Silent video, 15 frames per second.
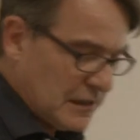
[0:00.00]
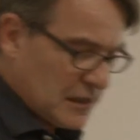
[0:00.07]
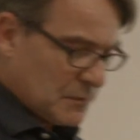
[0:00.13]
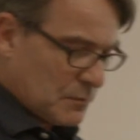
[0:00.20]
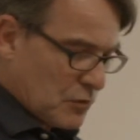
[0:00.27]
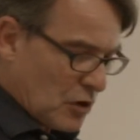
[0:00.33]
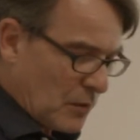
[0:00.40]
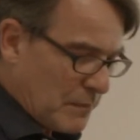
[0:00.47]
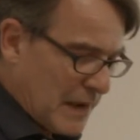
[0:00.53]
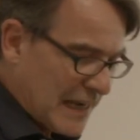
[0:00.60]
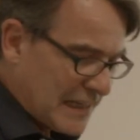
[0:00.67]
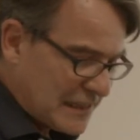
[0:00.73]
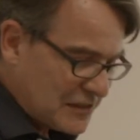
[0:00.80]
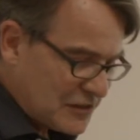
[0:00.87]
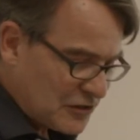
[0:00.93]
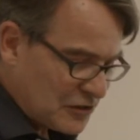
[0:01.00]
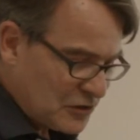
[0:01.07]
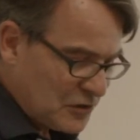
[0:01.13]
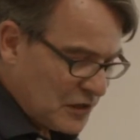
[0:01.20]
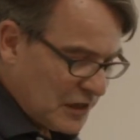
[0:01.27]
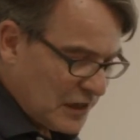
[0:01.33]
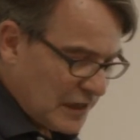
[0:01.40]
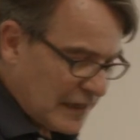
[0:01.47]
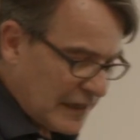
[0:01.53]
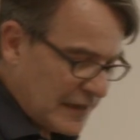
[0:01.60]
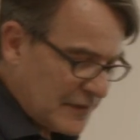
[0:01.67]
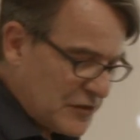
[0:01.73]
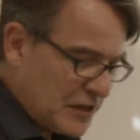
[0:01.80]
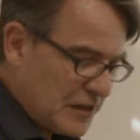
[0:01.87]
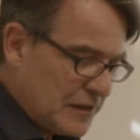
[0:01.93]
Is brought back into
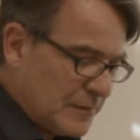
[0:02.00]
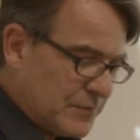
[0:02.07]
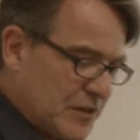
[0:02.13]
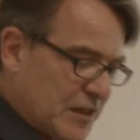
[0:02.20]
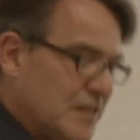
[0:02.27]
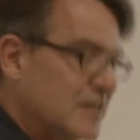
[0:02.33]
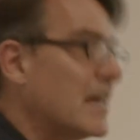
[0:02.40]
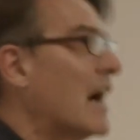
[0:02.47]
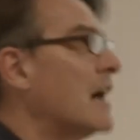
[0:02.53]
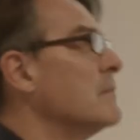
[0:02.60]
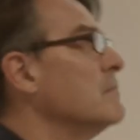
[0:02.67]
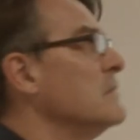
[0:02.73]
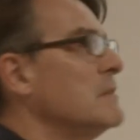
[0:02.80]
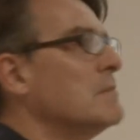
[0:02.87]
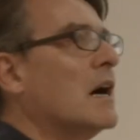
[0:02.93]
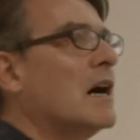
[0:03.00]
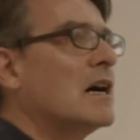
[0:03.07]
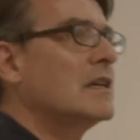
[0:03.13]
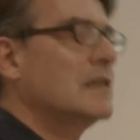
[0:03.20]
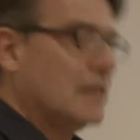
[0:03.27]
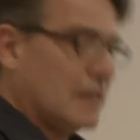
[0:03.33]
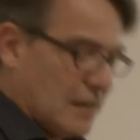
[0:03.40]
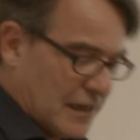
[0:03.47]
the Na Mima.